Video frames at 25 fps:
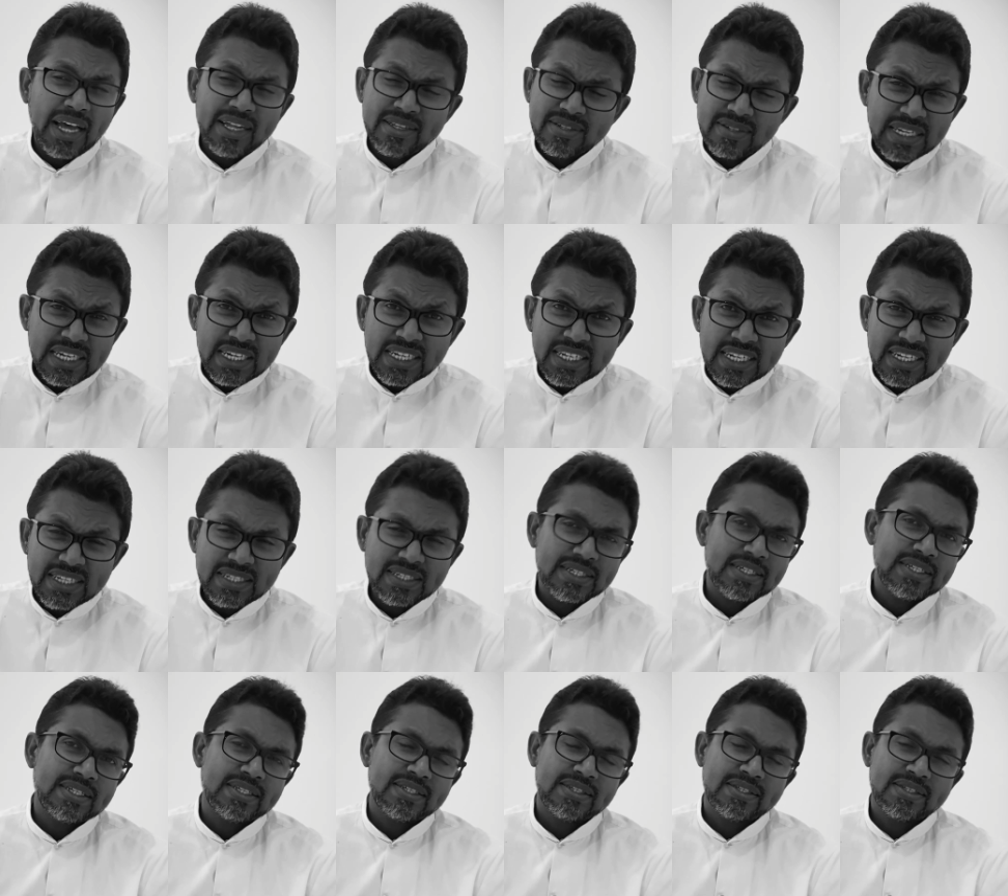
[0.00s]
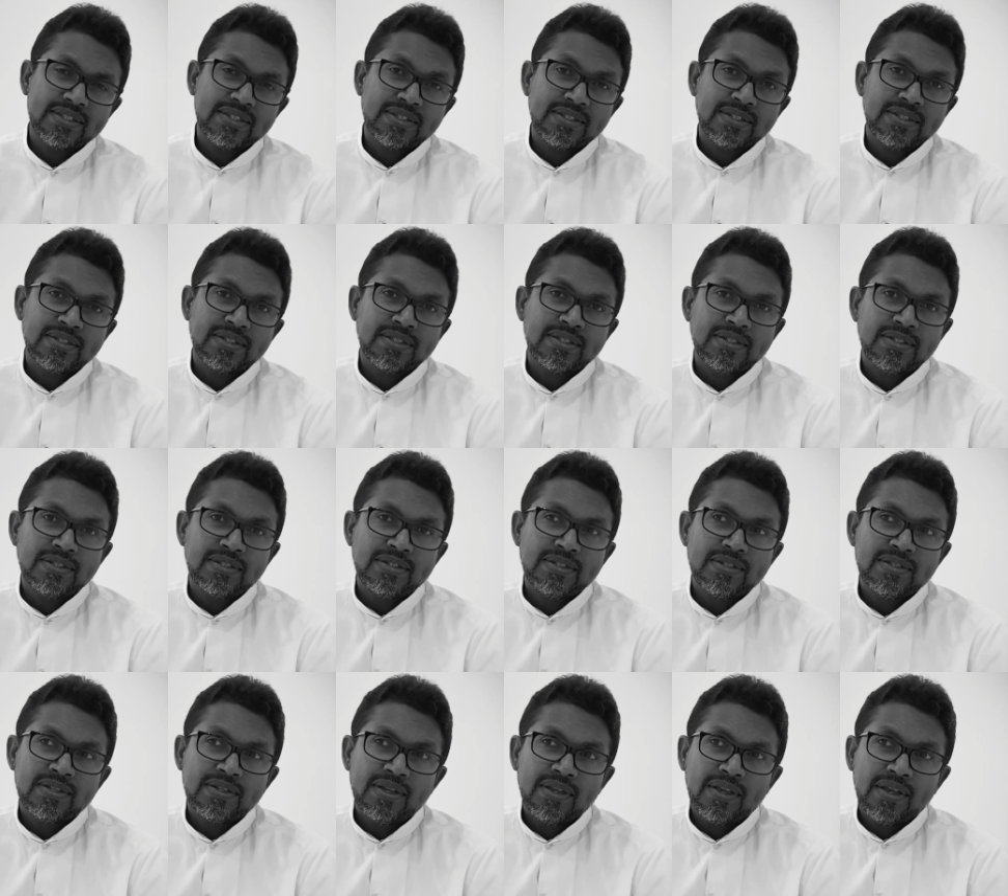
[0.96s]
and sicknesses
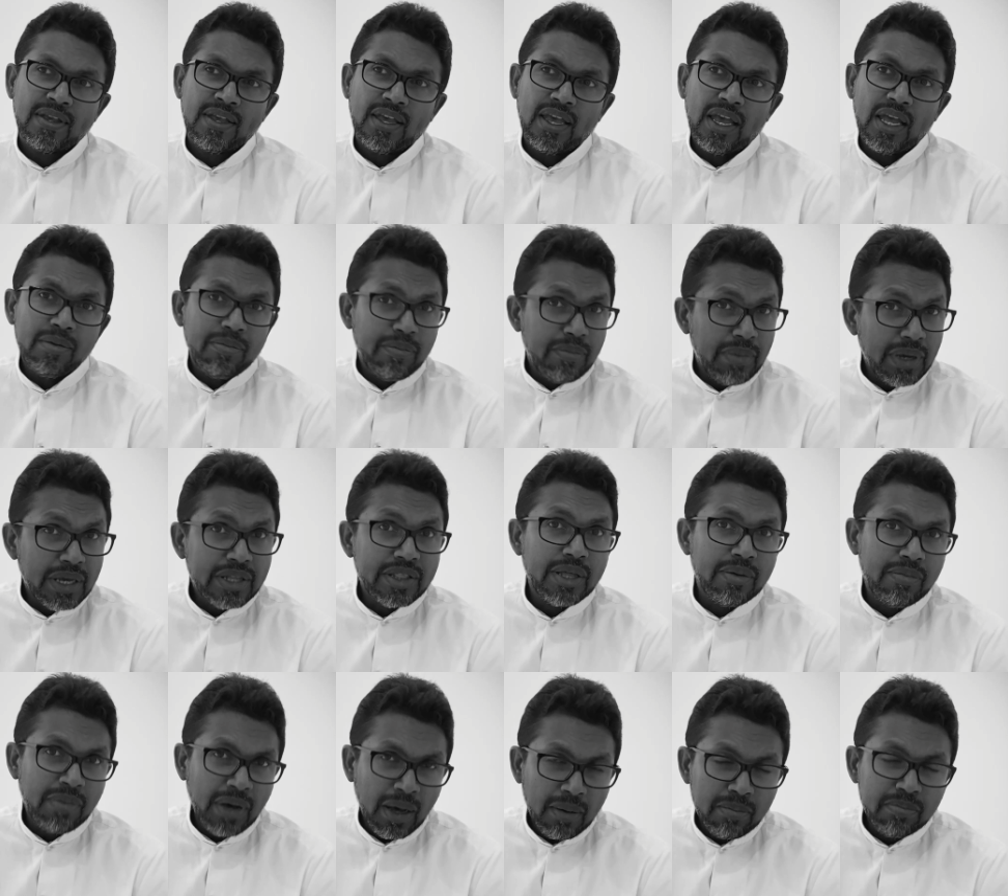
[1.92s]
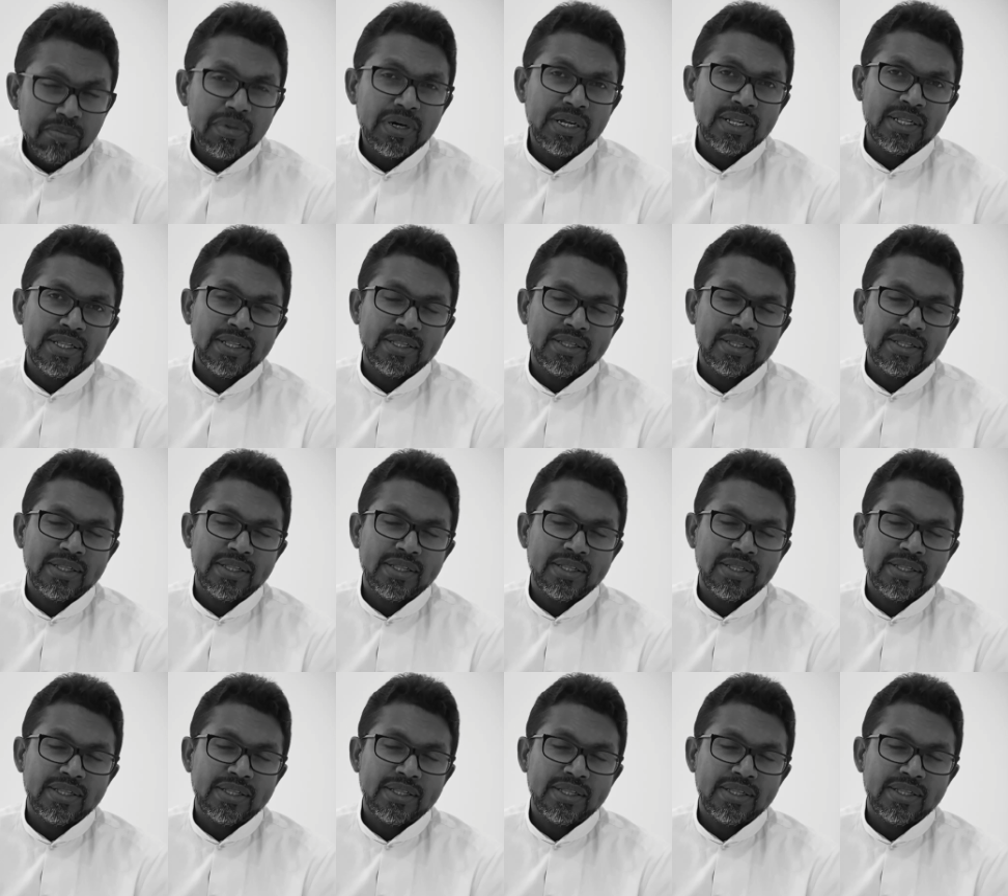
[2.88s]
and make them humble.